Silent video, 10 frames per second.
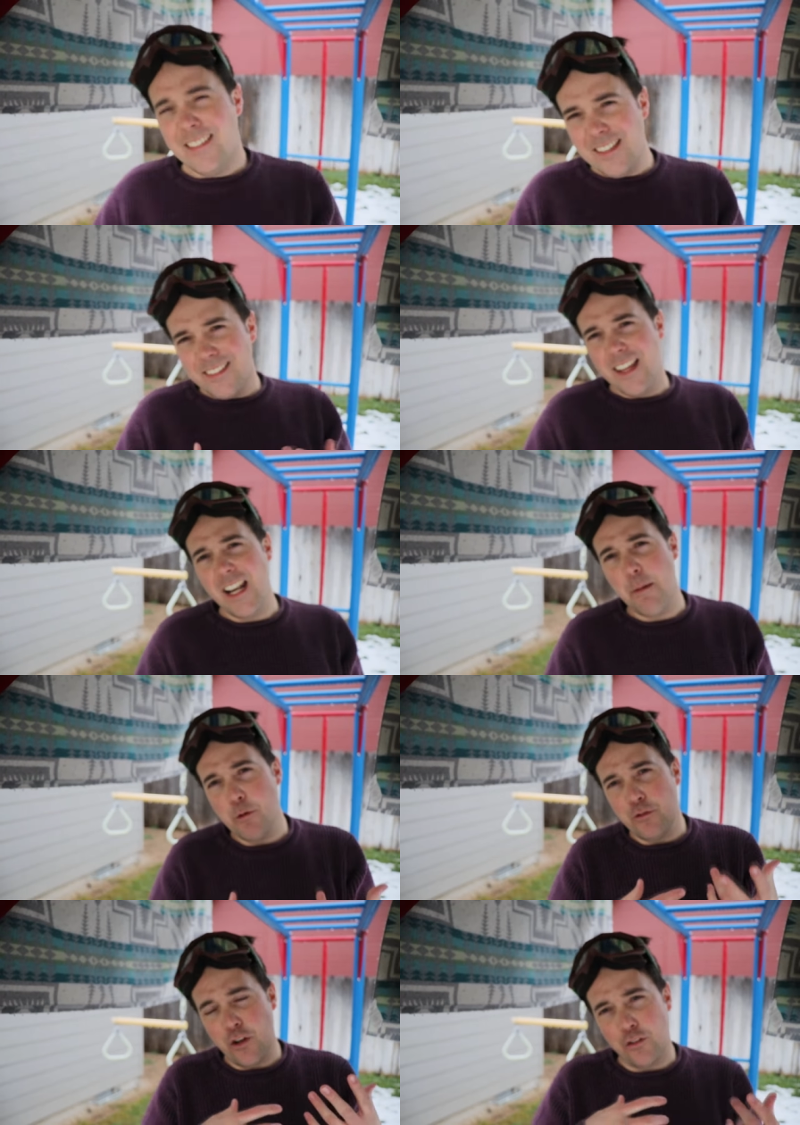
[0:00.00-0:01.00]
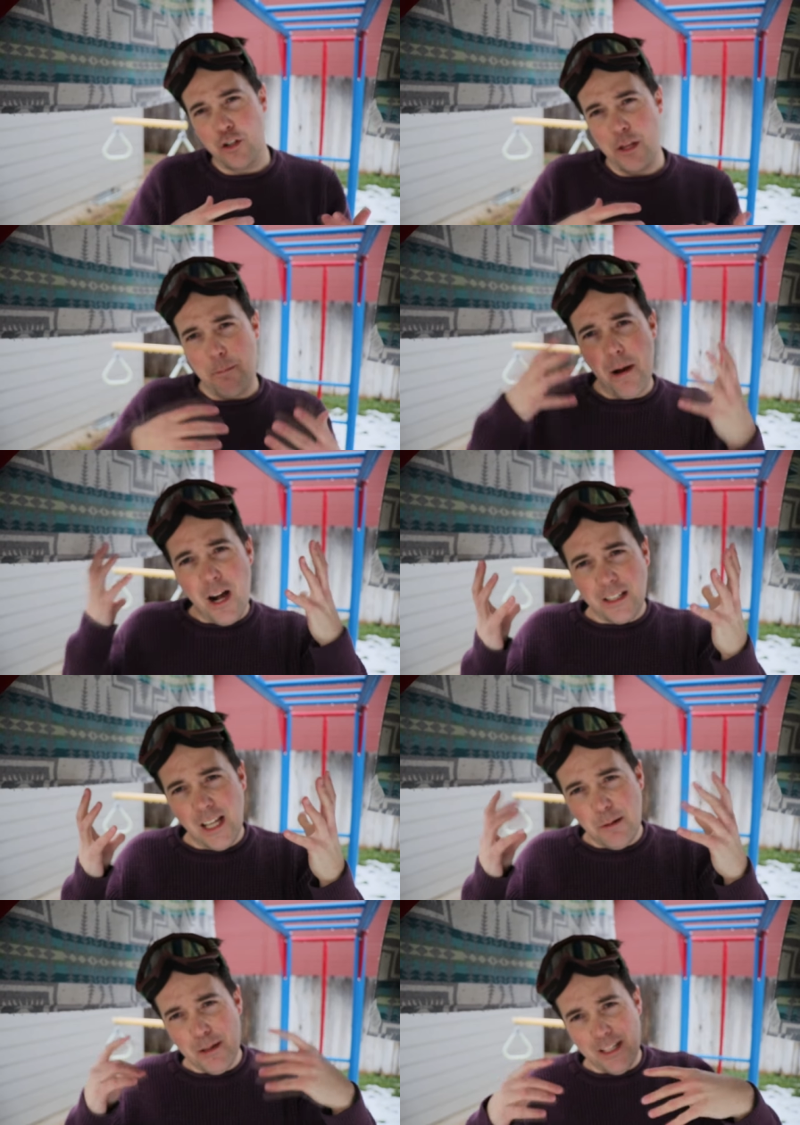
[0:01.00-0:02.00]
Since then, I moved over to the POC
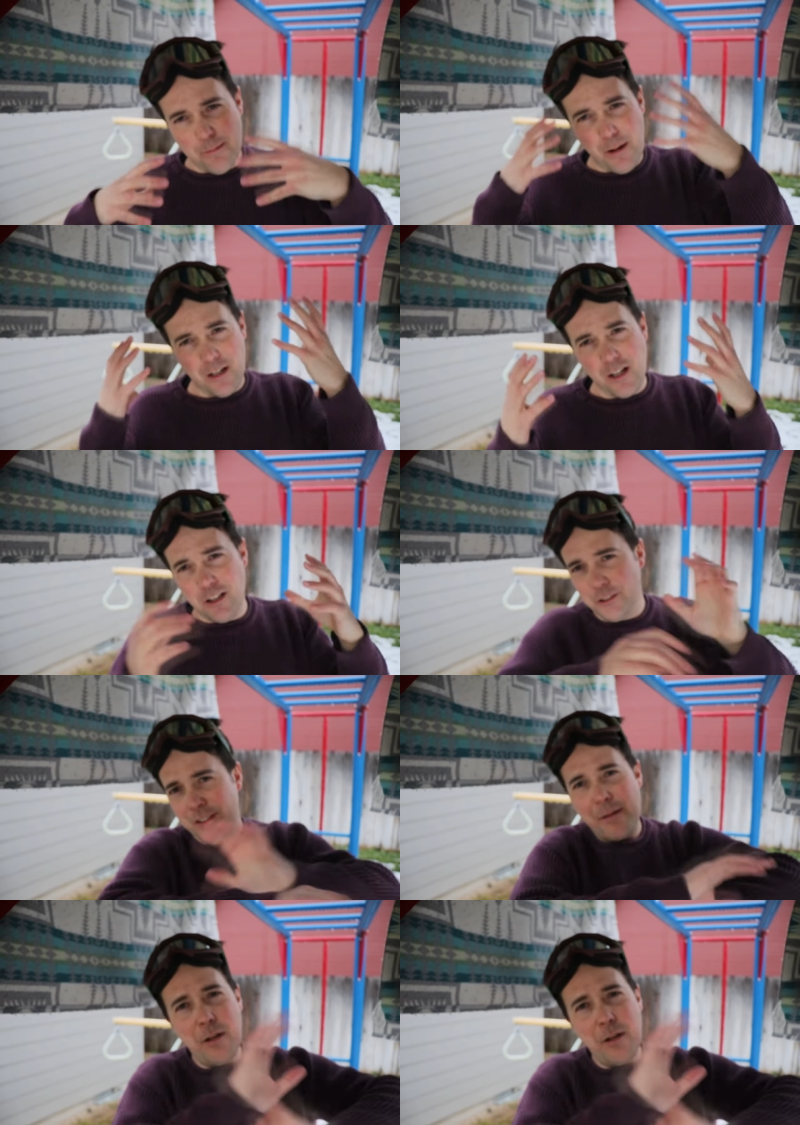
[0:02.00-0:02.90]
helmet and the POC goggles.